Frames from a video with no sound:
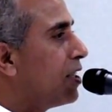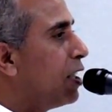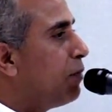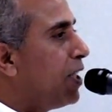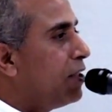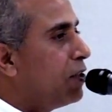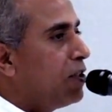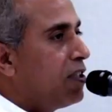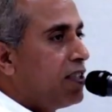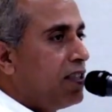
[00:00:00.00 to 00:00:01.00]
Keeping
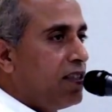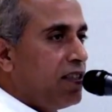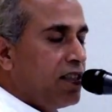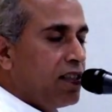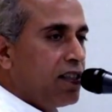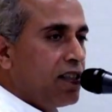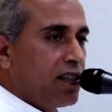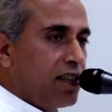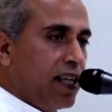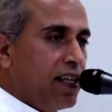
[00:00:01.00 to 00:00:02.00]
your
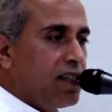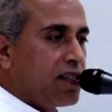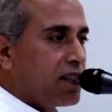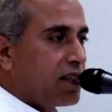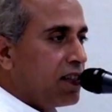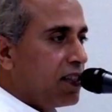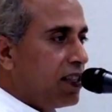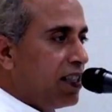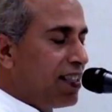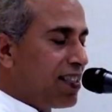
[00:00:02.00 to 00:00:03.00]
things
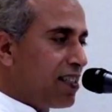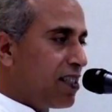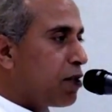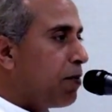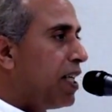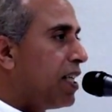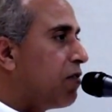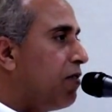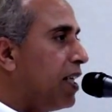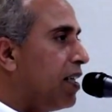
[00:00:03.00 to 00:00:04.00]
in a
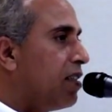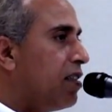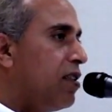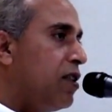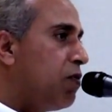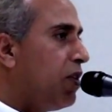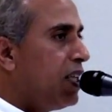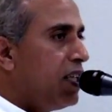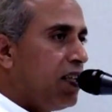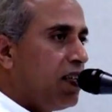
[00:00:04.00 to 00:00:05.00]
systematic way is
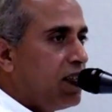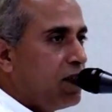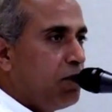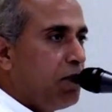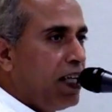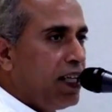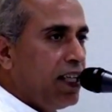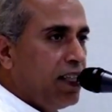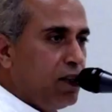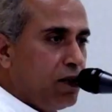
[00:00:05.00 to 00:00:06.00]
very hard.
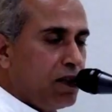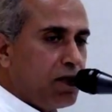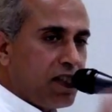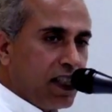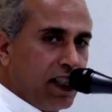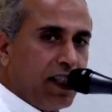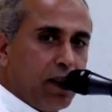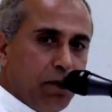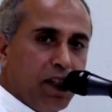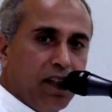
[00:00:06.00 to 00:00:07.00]
Maintaining your study
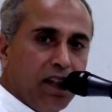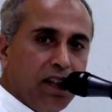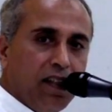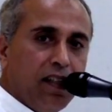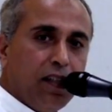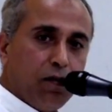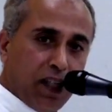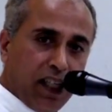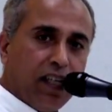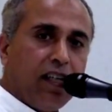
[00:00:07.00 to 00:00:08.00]
table is
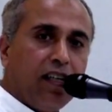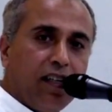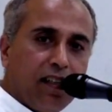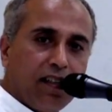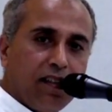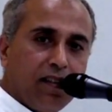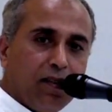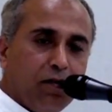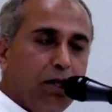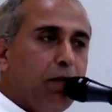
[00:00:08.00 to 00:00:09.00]
very hard.
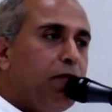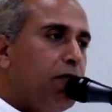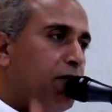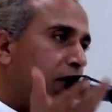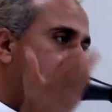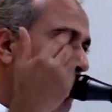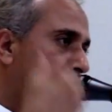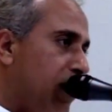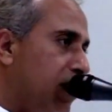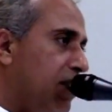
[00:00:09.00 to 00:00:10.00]
Maybe for
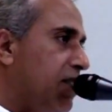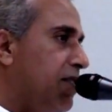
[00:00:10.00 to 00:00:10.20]
someone.